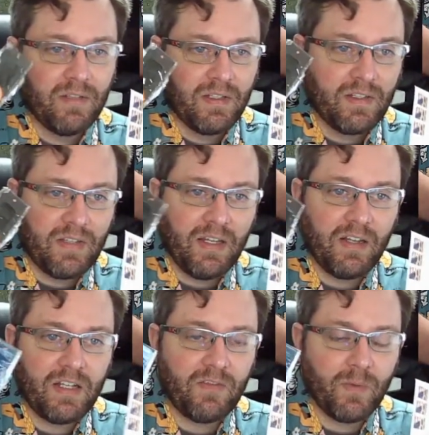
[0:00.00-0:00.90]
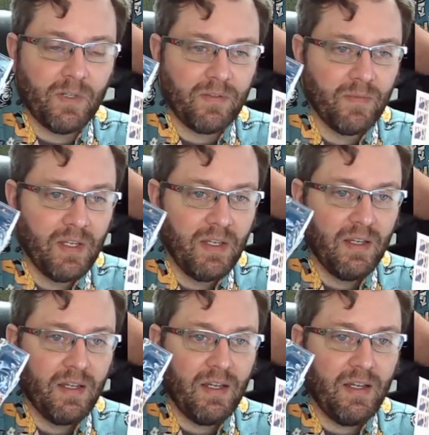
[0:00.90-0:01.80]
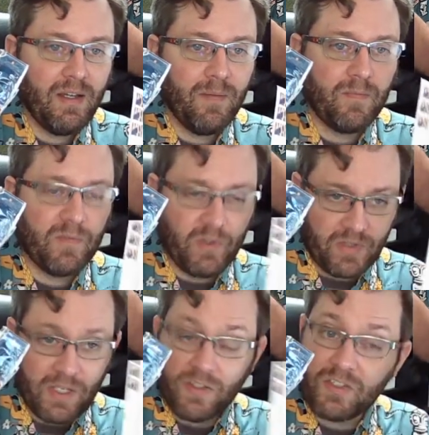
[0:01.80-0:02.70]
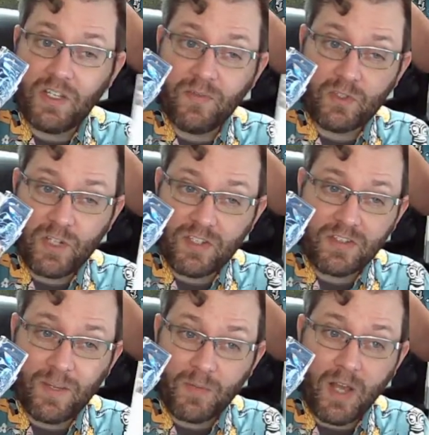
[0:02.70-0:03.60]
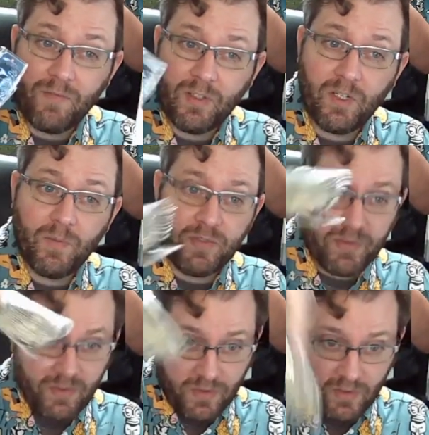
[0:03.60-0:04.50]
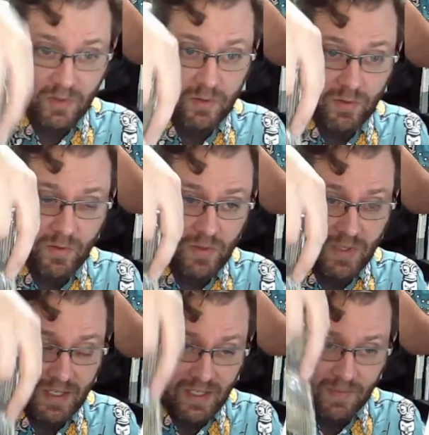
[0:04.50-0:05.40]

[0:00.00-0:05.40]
to send out to everyone. So send your self-addressed stamped envelopes to the